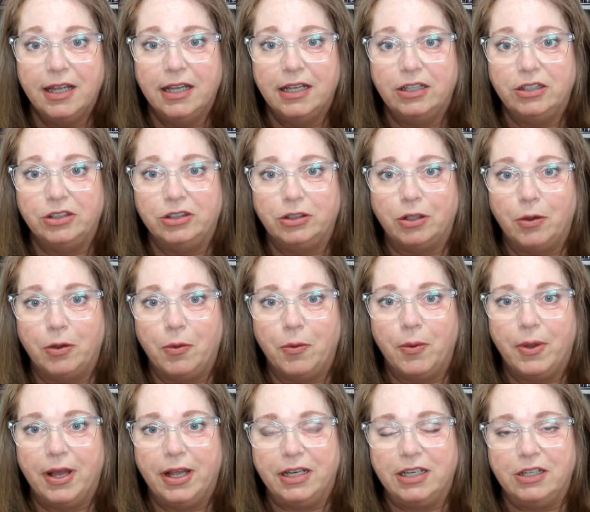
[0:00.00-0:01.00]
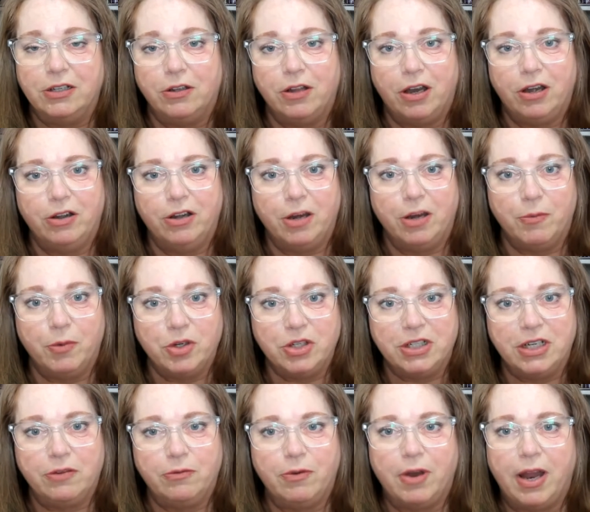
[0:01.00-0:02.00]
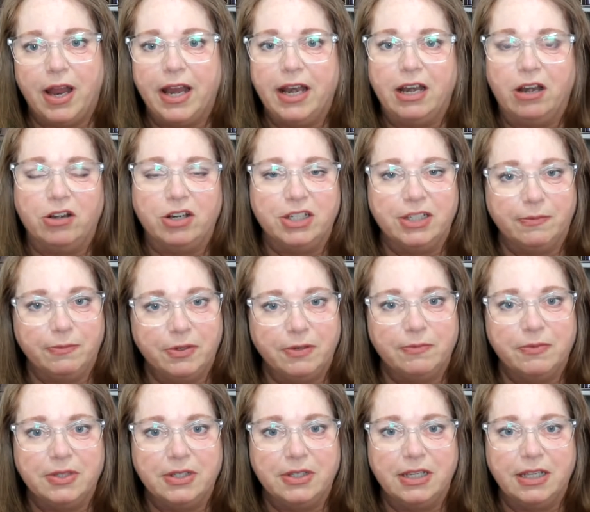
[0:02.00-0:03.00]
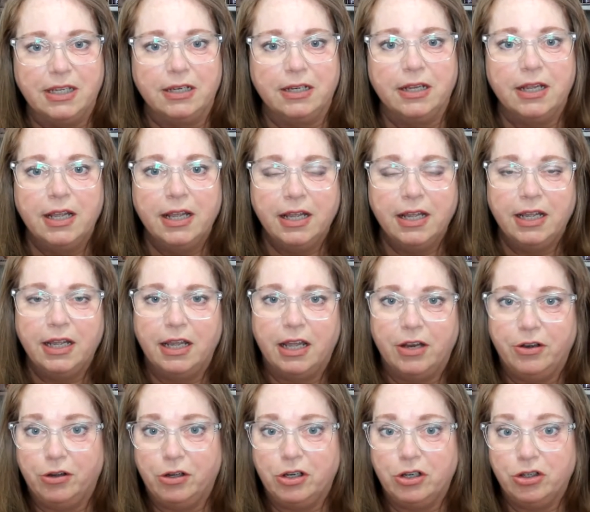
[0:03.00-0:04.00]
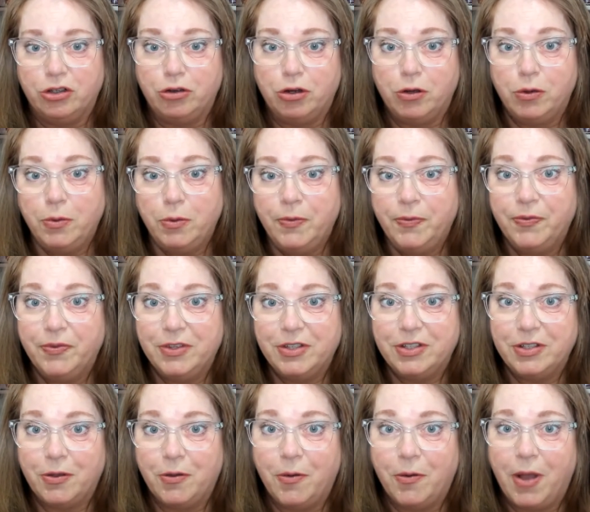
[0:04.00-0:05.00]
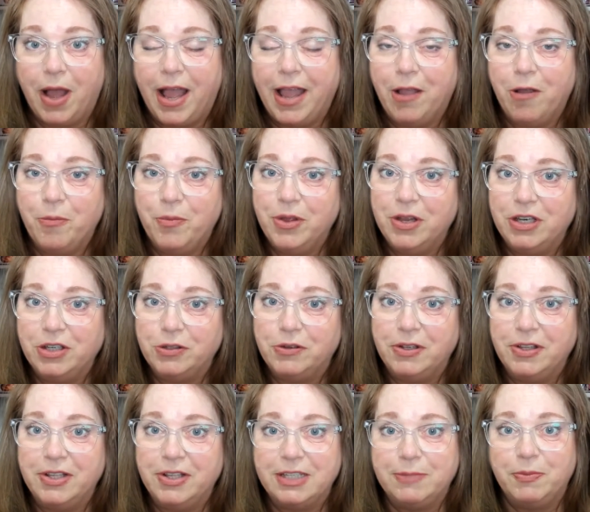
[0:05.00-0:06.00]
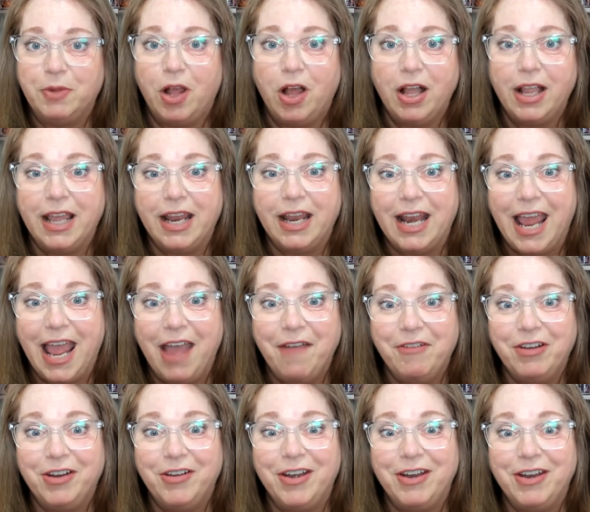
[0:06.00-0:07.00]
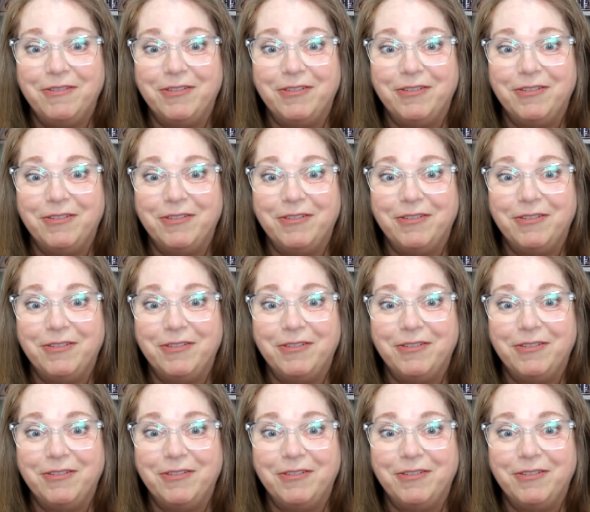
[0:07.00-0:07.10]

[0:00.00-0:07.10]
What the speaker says: So until our numbers get right and our symptoms get under control. So I hope you enjoy this blog and have a great